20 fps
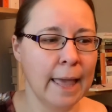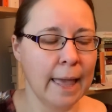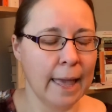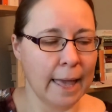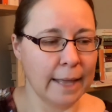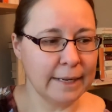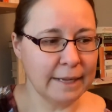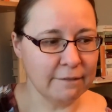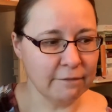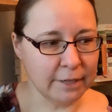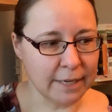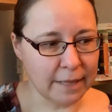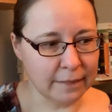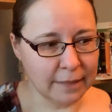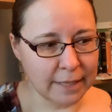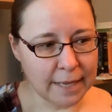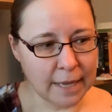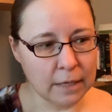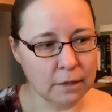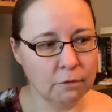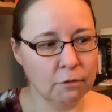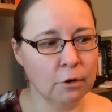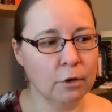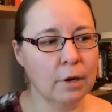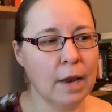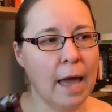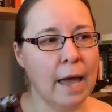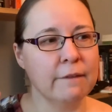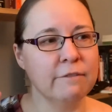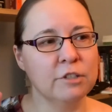And even at the end of her
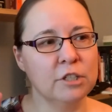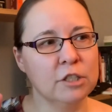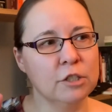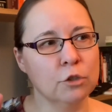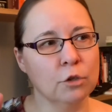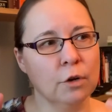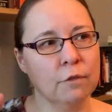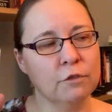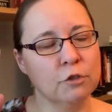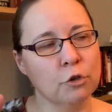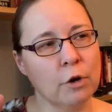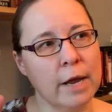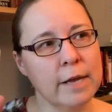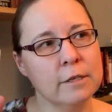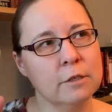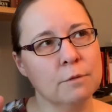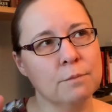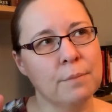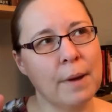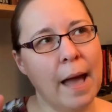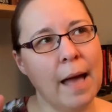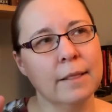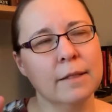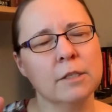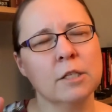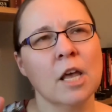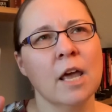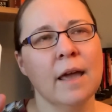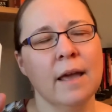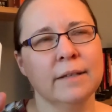life, she's sort of trying to
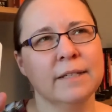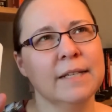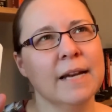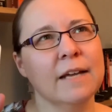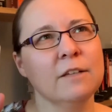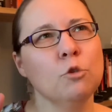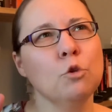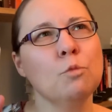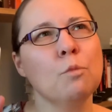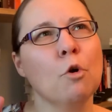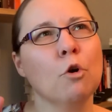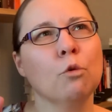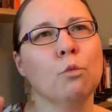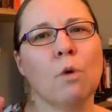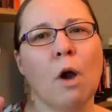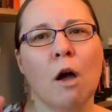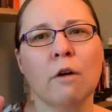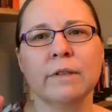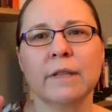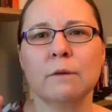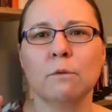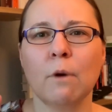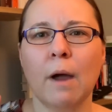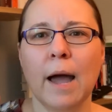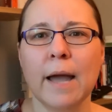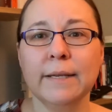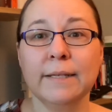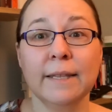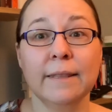balance, did I do more wrong than right?